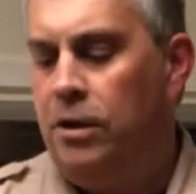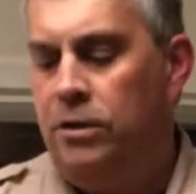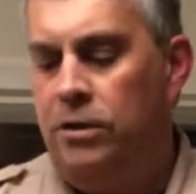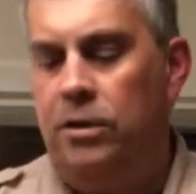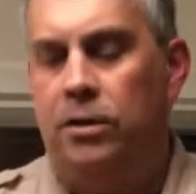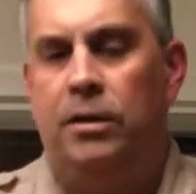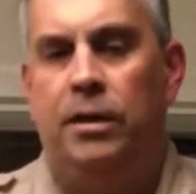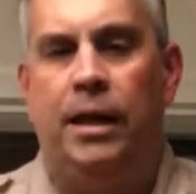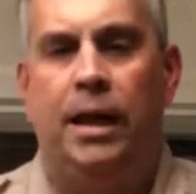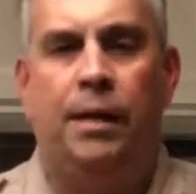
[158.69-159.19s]

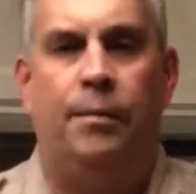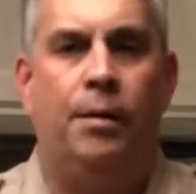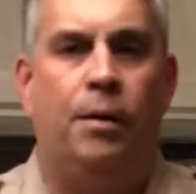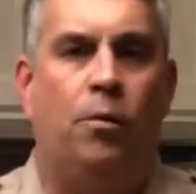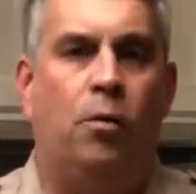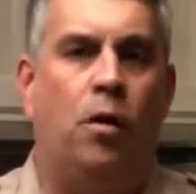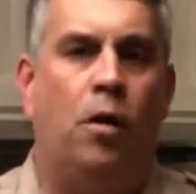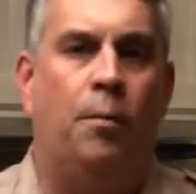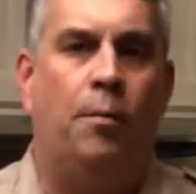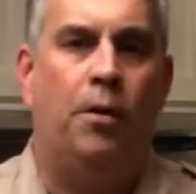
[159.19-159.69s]
You can get them at
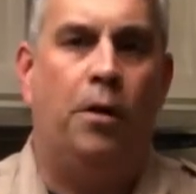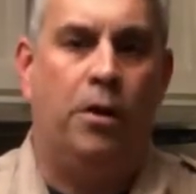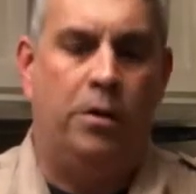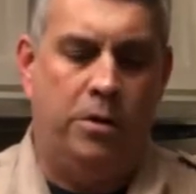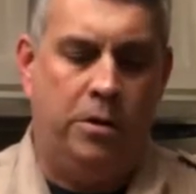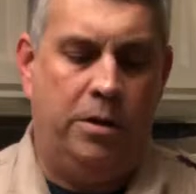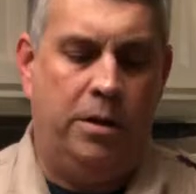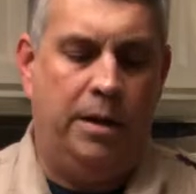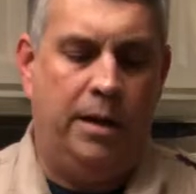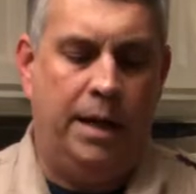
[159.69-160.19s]
Walmart.
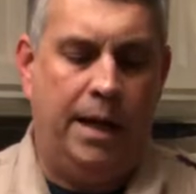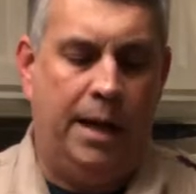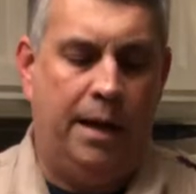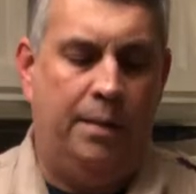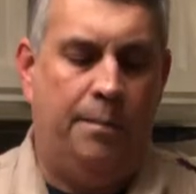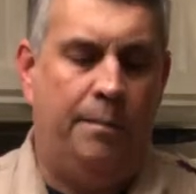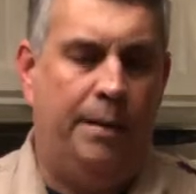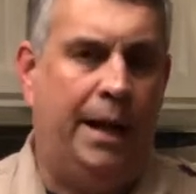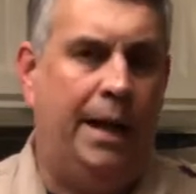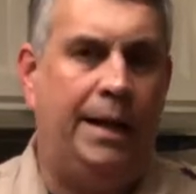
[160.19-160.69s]
You can get
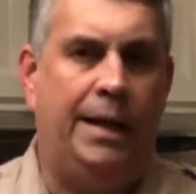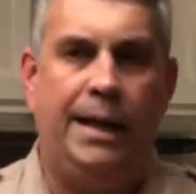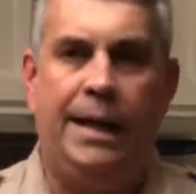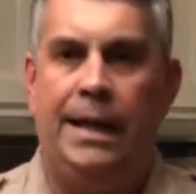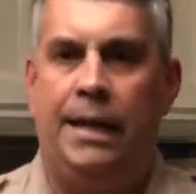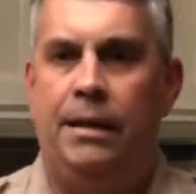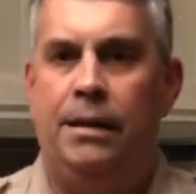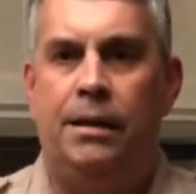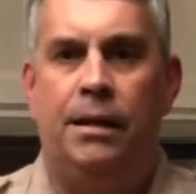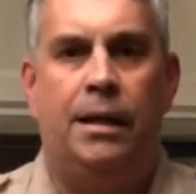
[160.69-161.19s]
them at
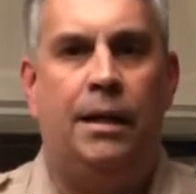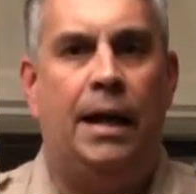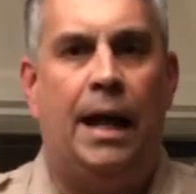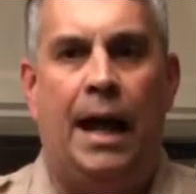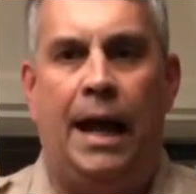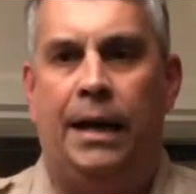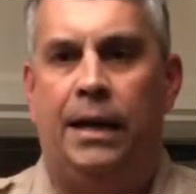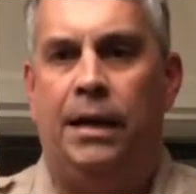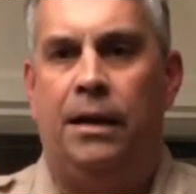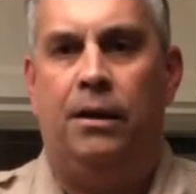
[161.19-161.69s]
any
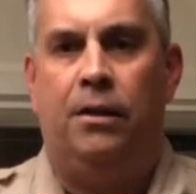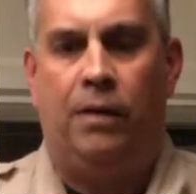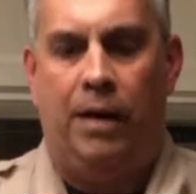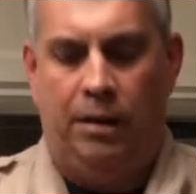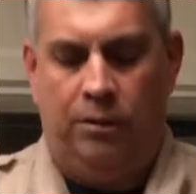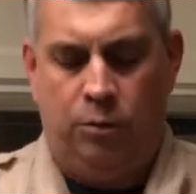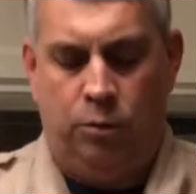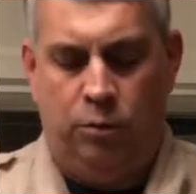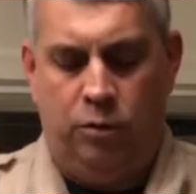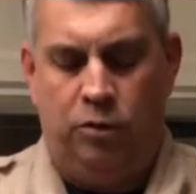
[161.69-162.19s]
hiking or
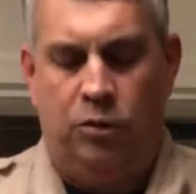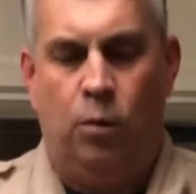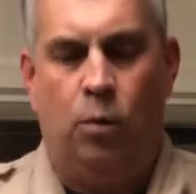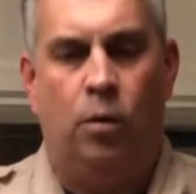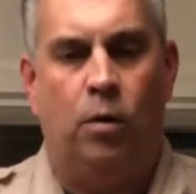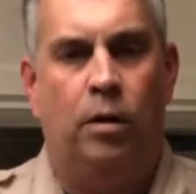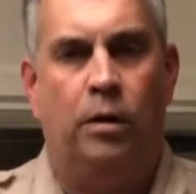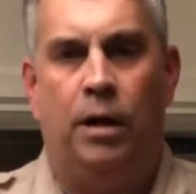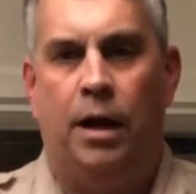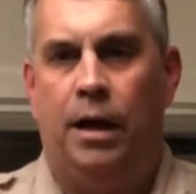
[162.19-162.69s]
outdoor
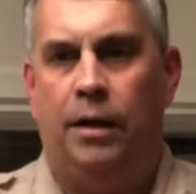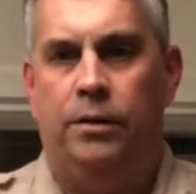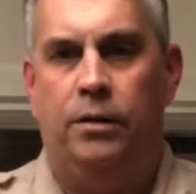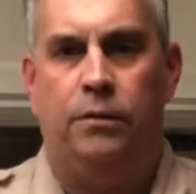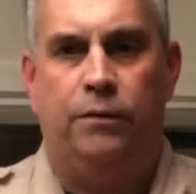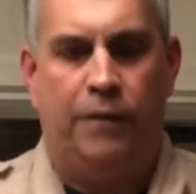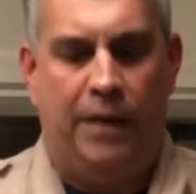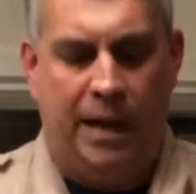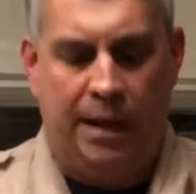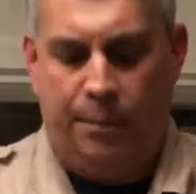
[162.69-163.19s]
store. You
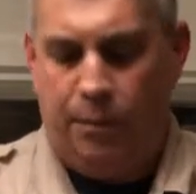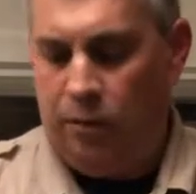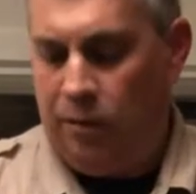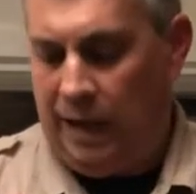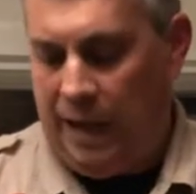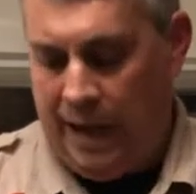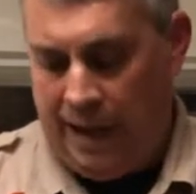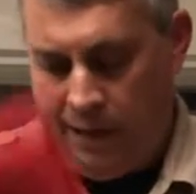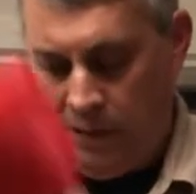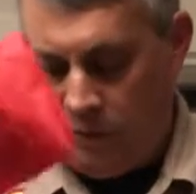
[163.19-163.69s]
can find them
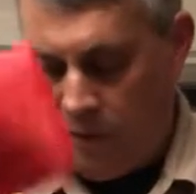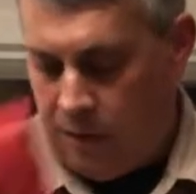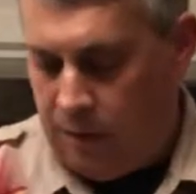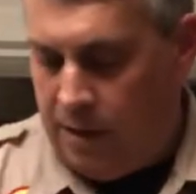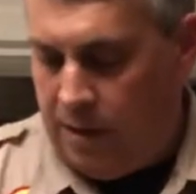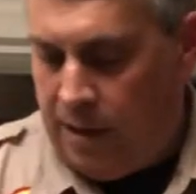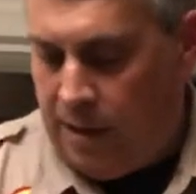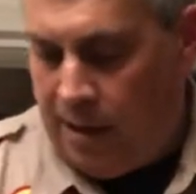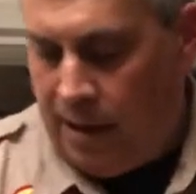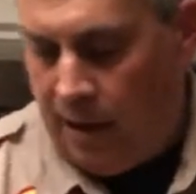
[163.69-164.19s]
online. So
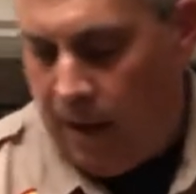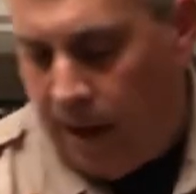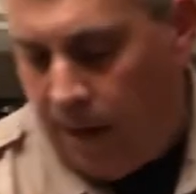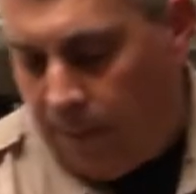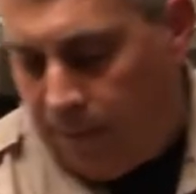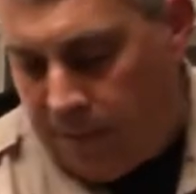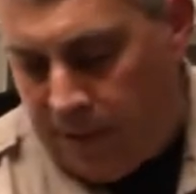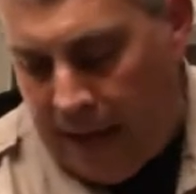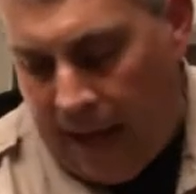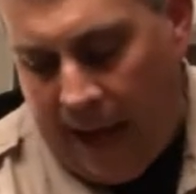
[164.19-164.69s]

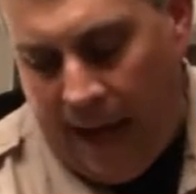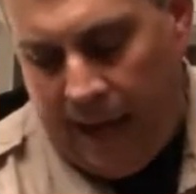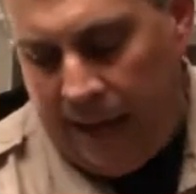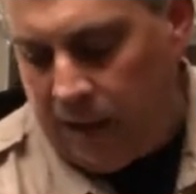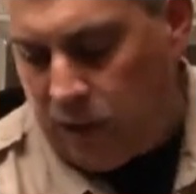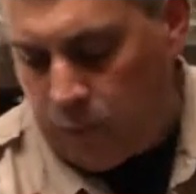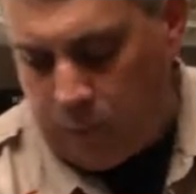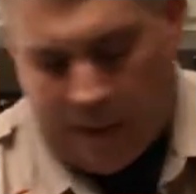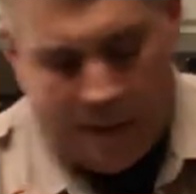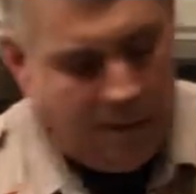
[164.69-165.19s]
not
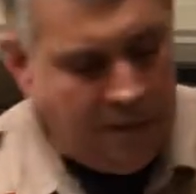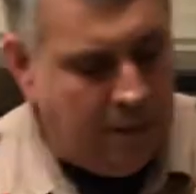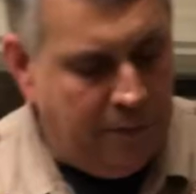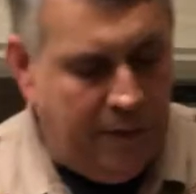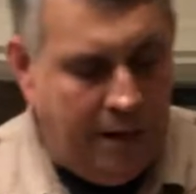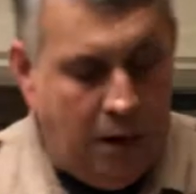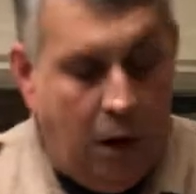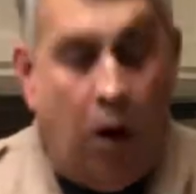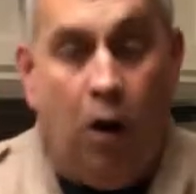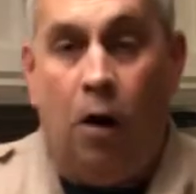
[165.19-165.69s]
expensive
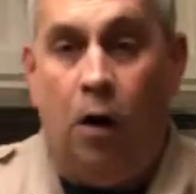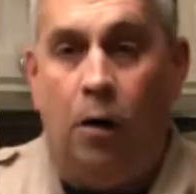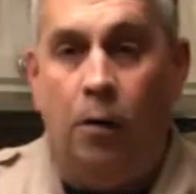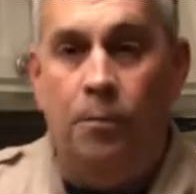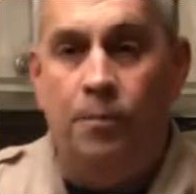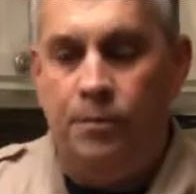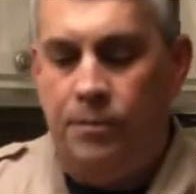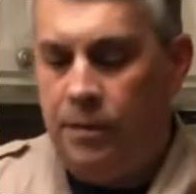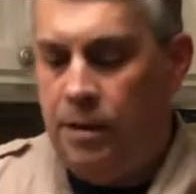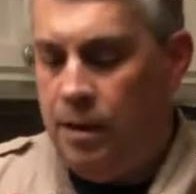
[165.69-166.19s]
at
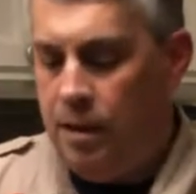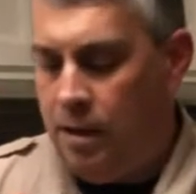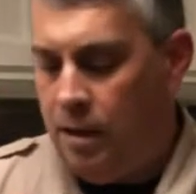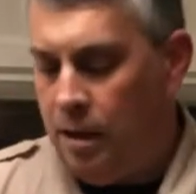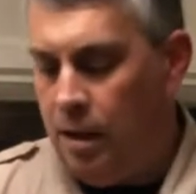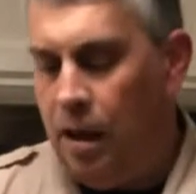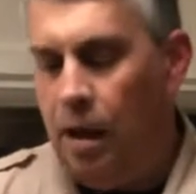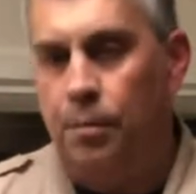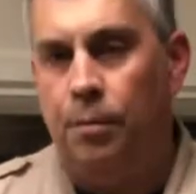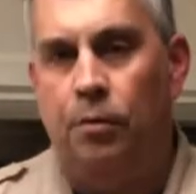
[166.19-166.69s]
all,
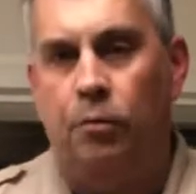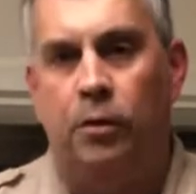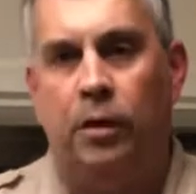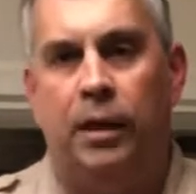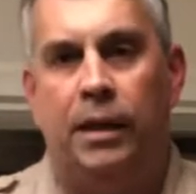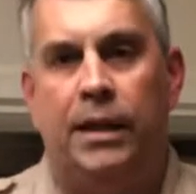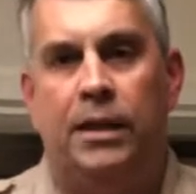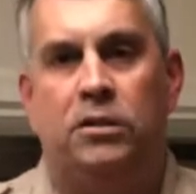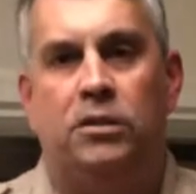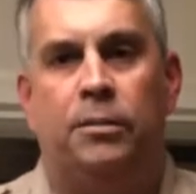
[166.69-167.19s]
but
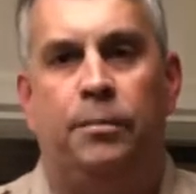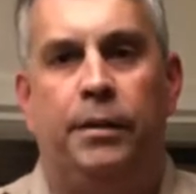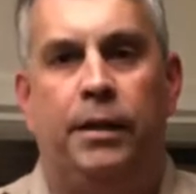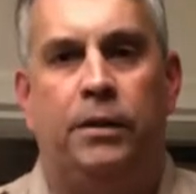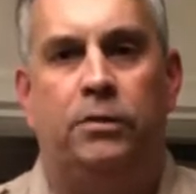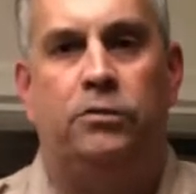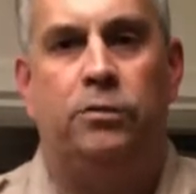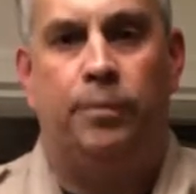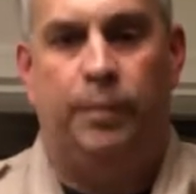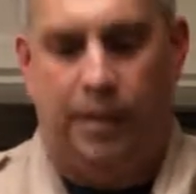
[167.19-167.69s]
really
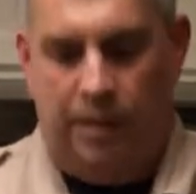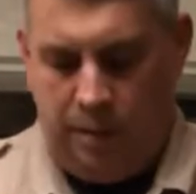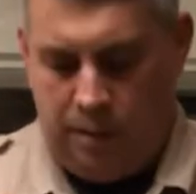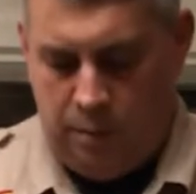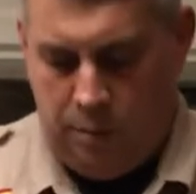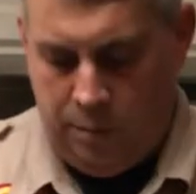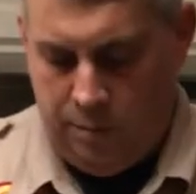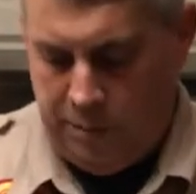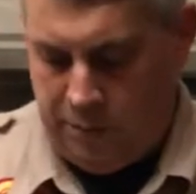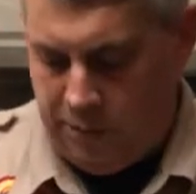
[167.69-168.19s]
instrumental in
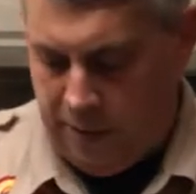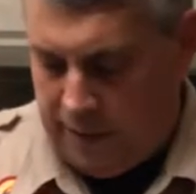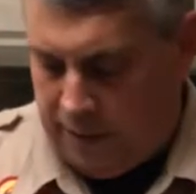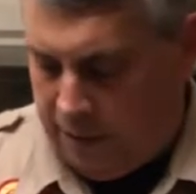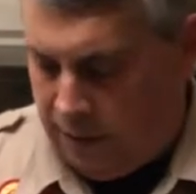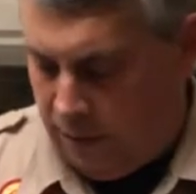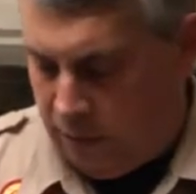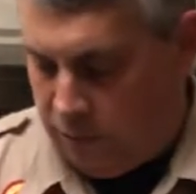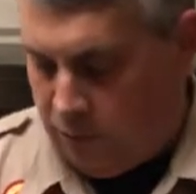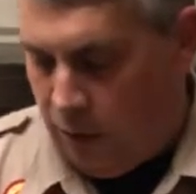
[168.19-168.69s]
what we're trying to
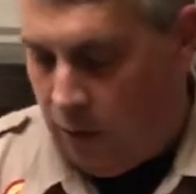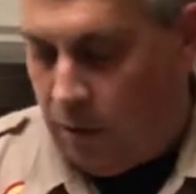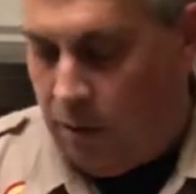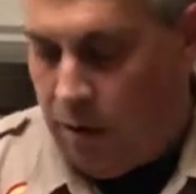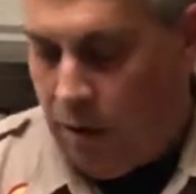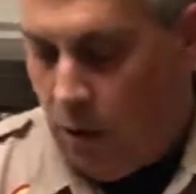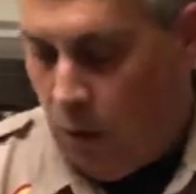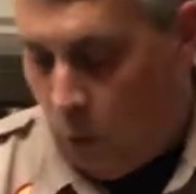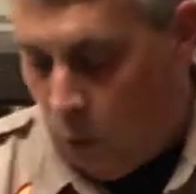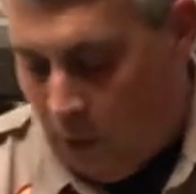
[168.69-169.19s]
do. So
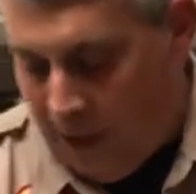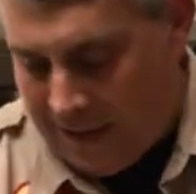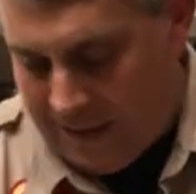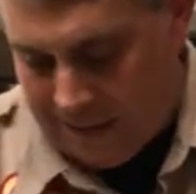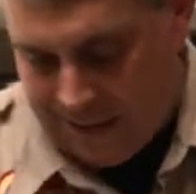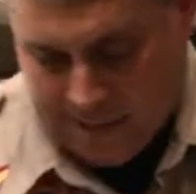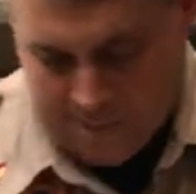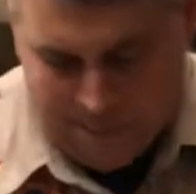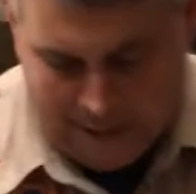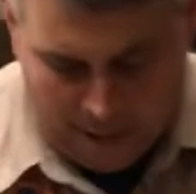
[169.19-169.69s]
what's
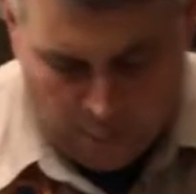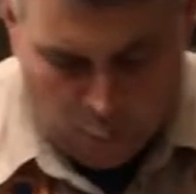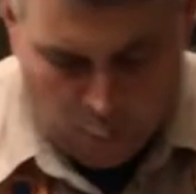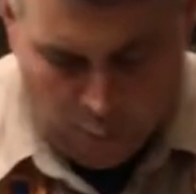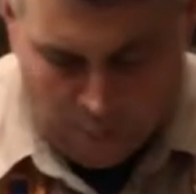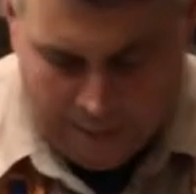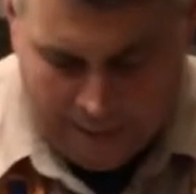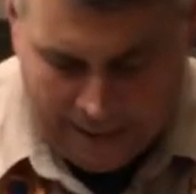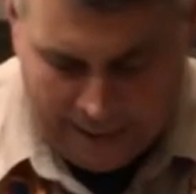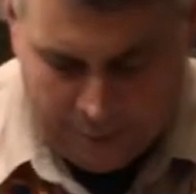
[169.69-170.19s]
in my
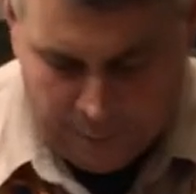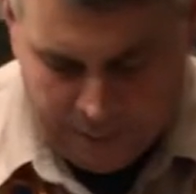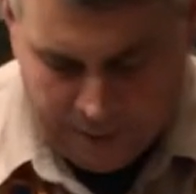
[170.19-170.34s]
war bag?